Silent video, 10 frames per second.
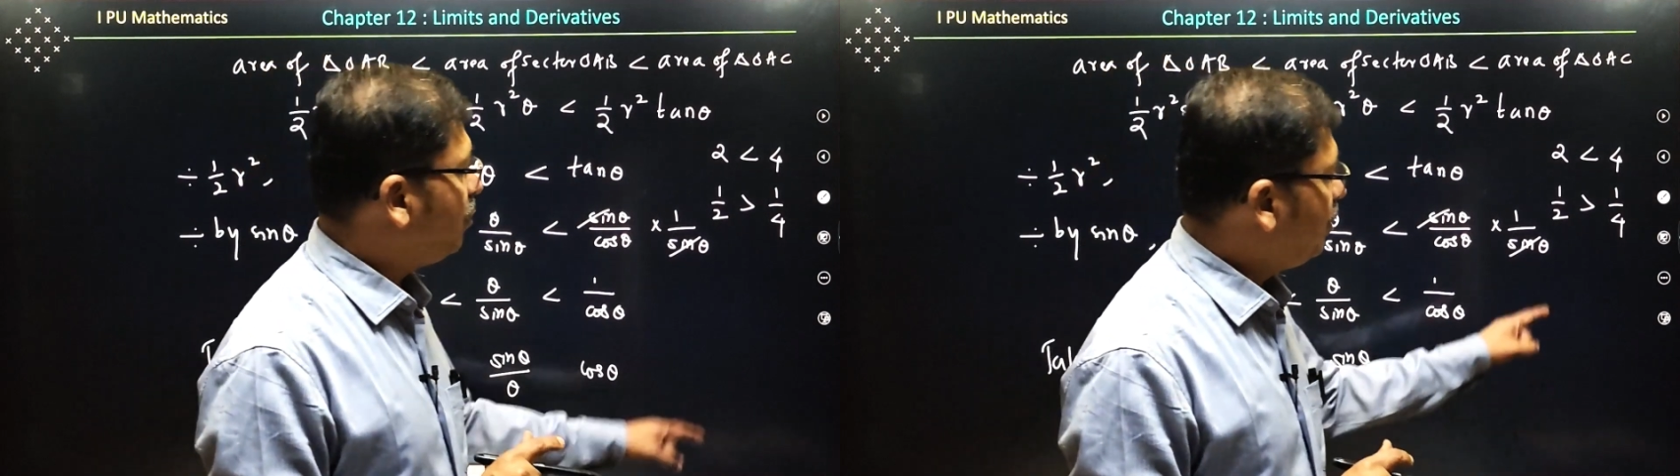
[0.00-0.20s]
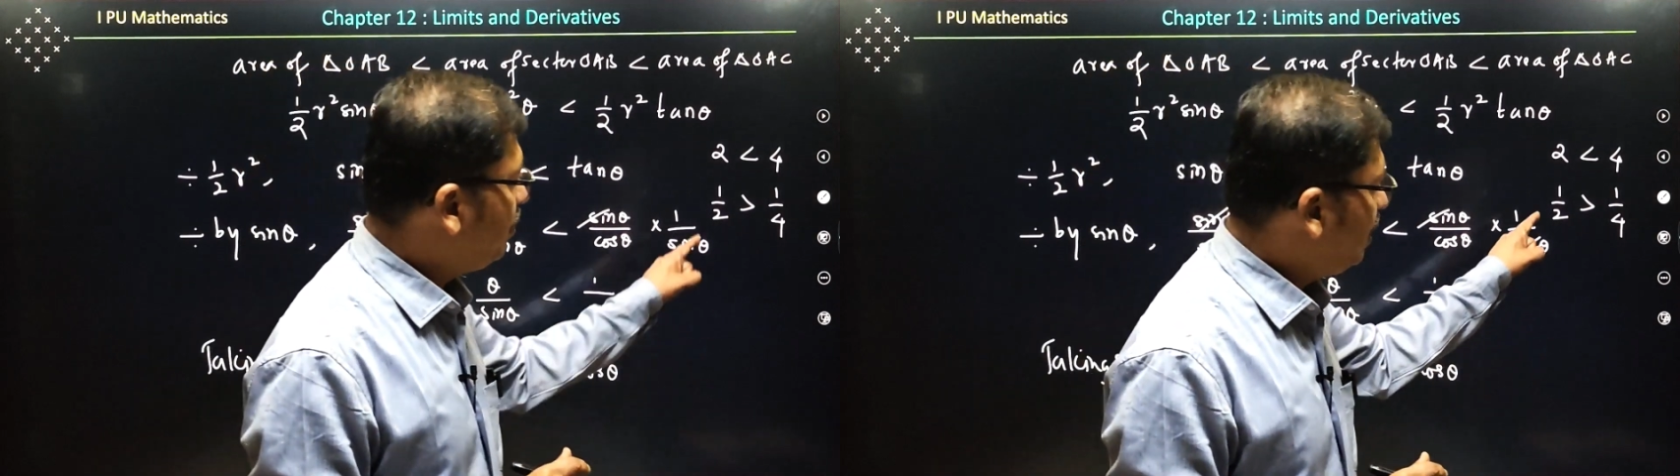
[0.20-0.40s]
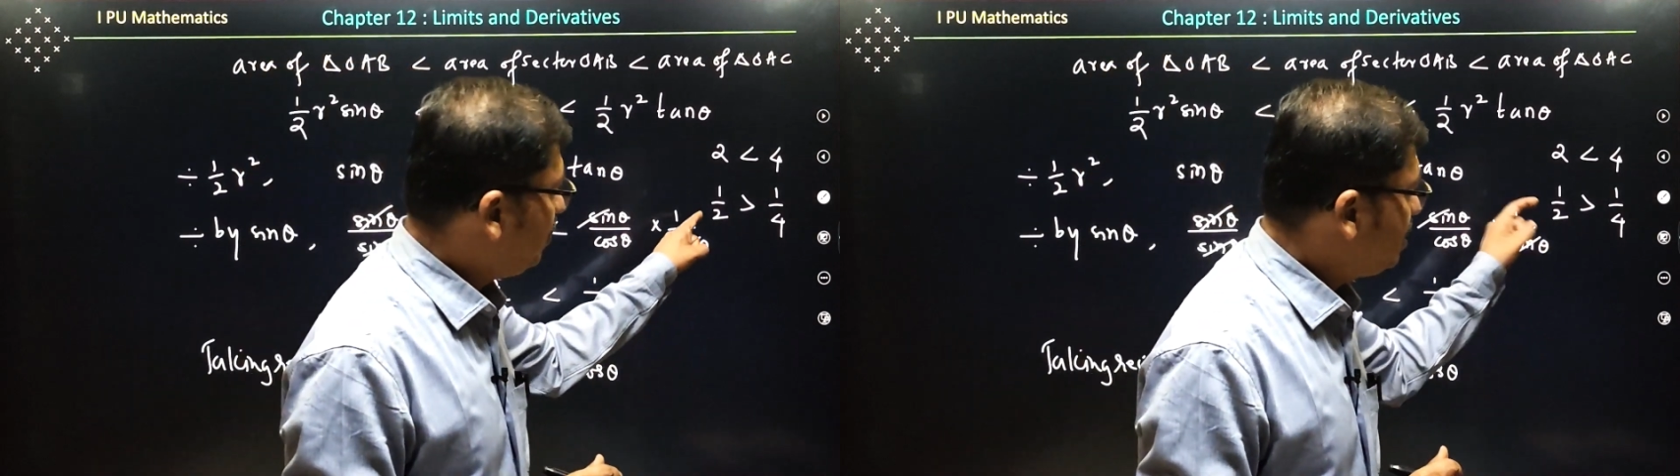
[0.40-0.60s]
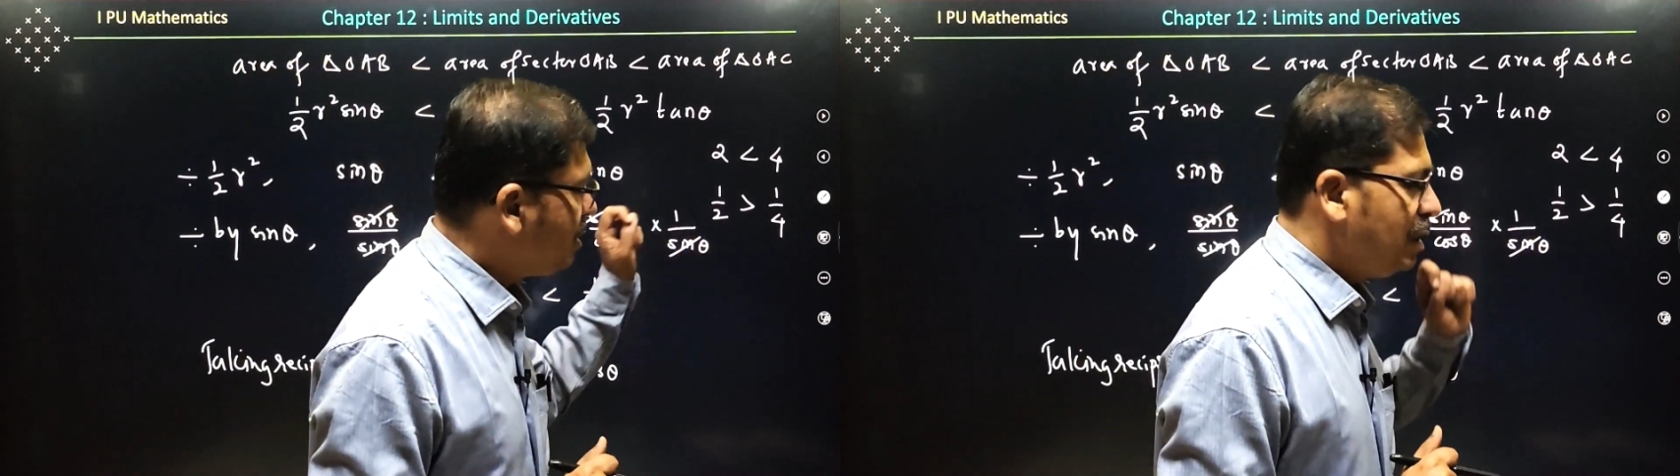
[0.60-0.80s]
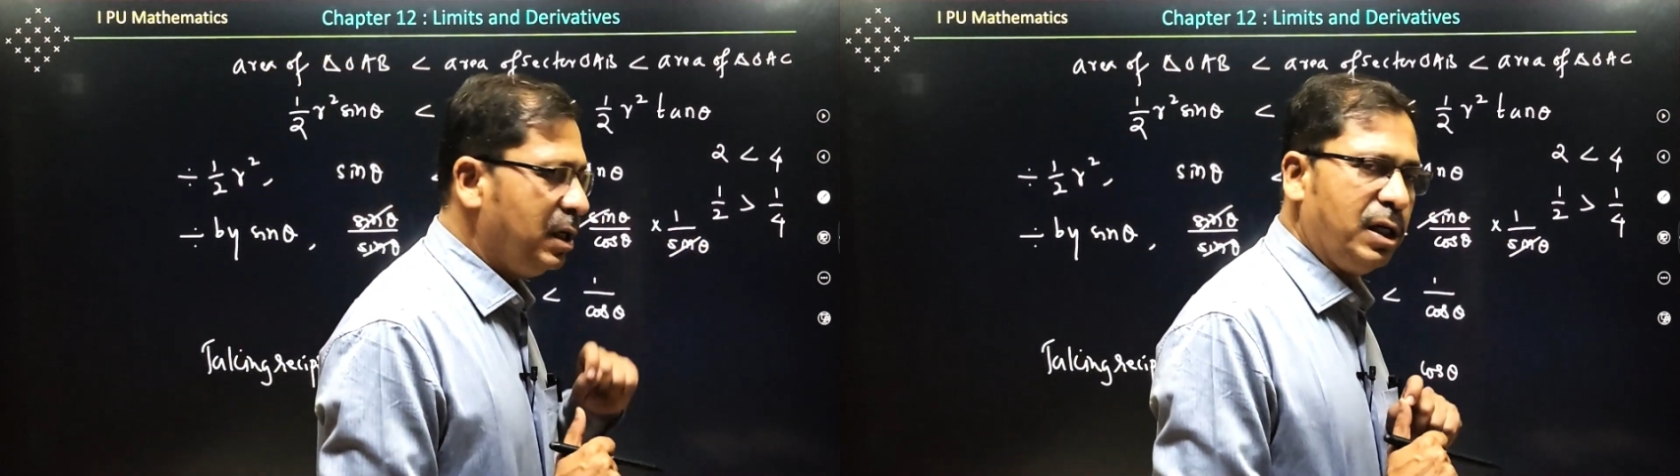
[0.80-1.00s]
1 by 2
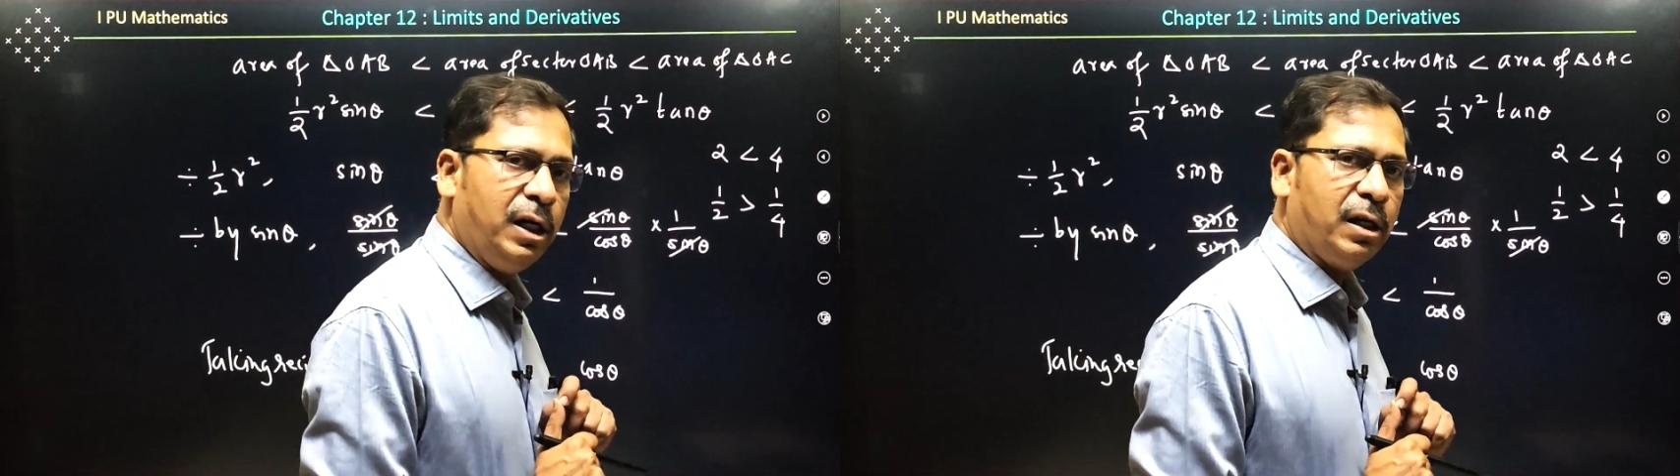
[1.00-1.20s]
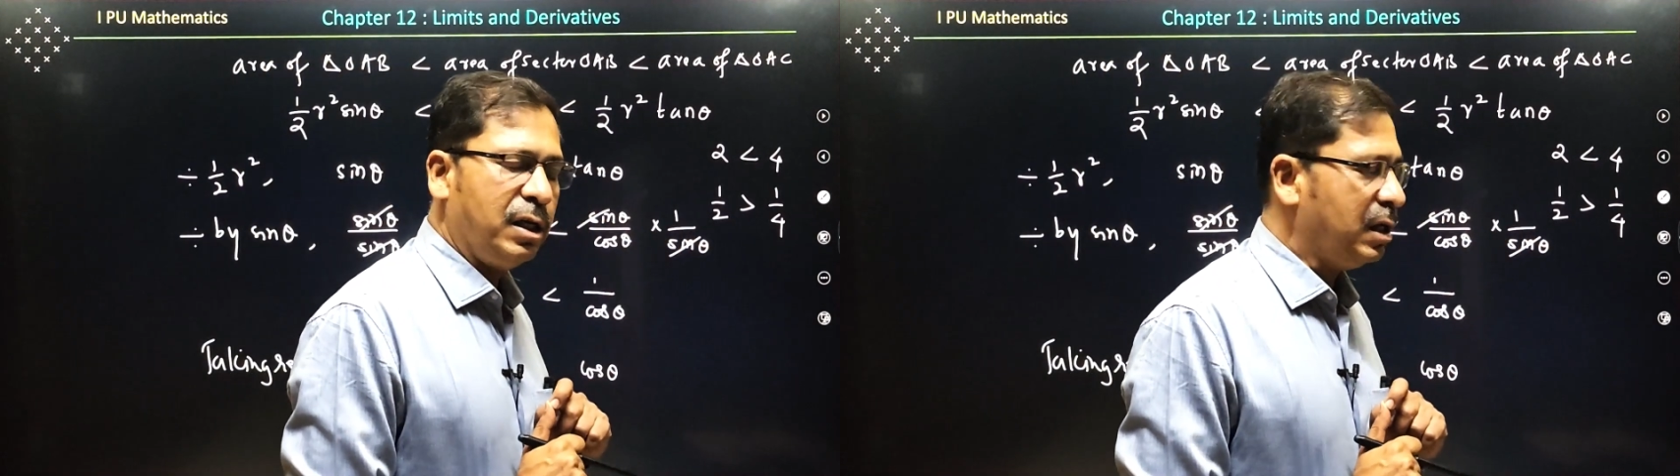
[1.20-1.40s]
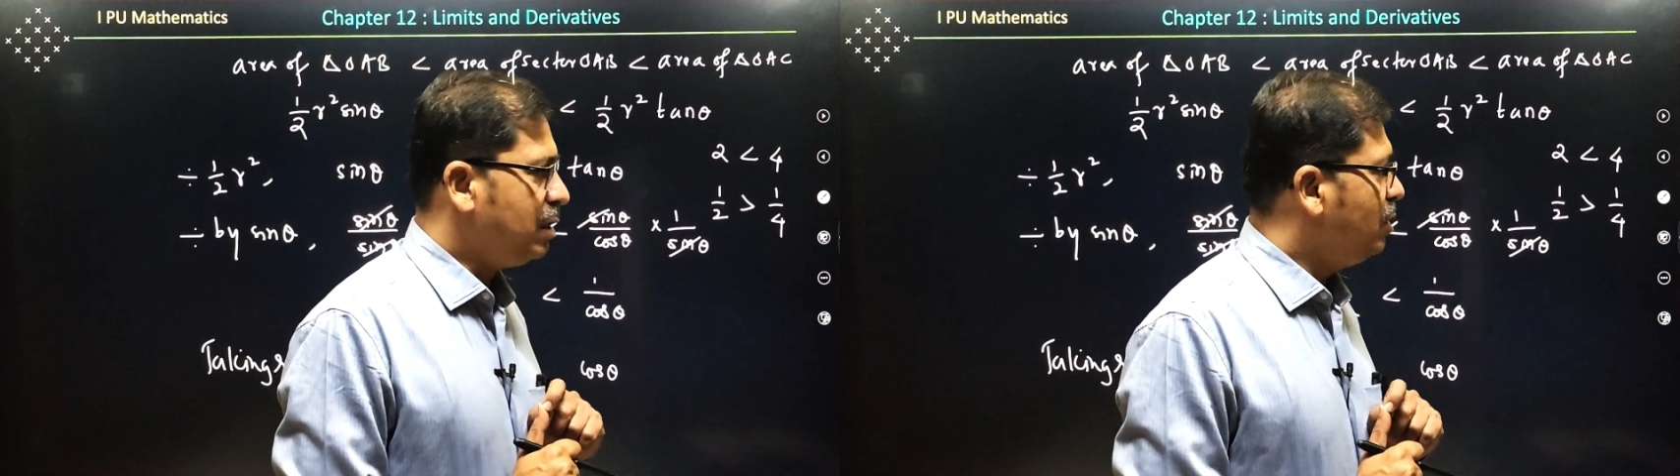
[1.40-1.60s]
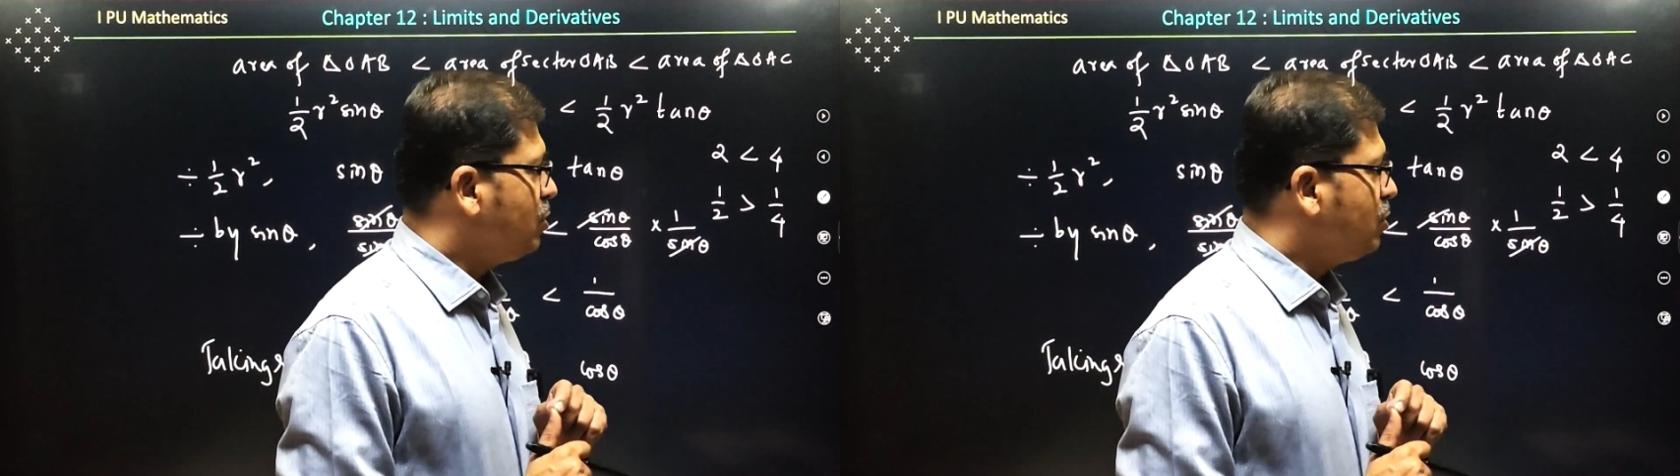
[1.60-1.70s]
is greater here.